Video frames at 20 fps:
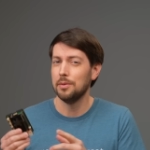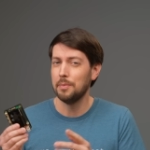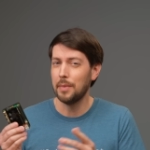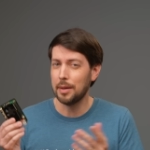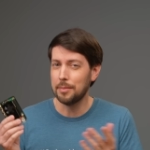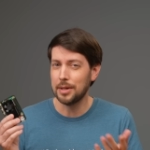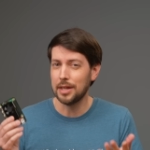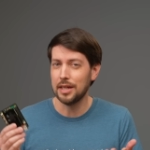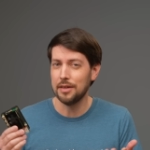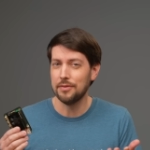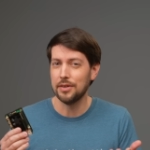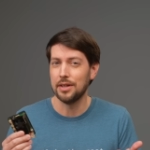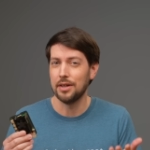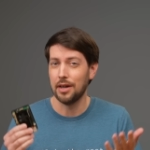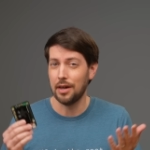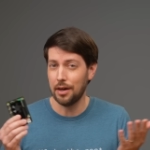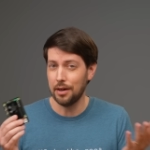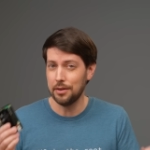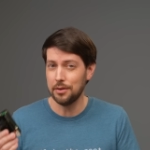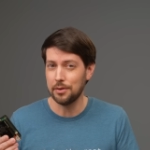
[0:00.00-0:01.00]
maybe even
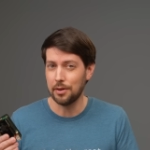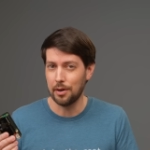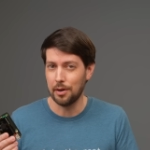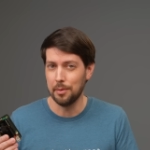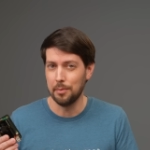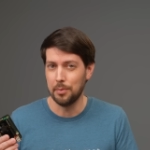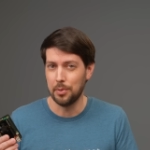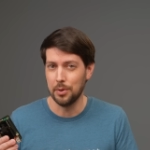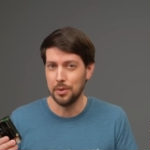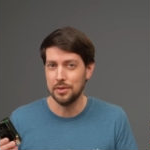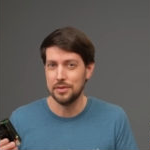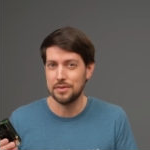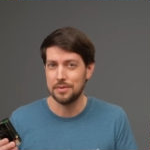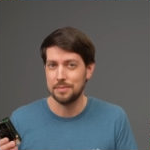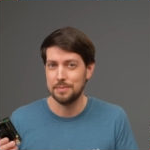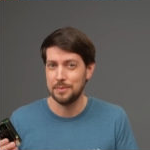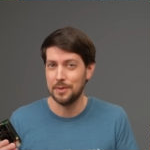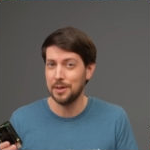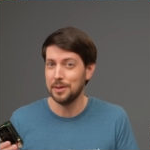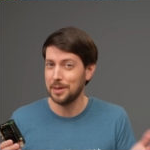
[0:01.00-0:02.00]
other ARM boards,
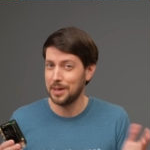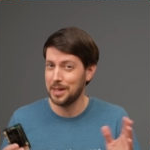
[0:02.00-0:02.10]
well,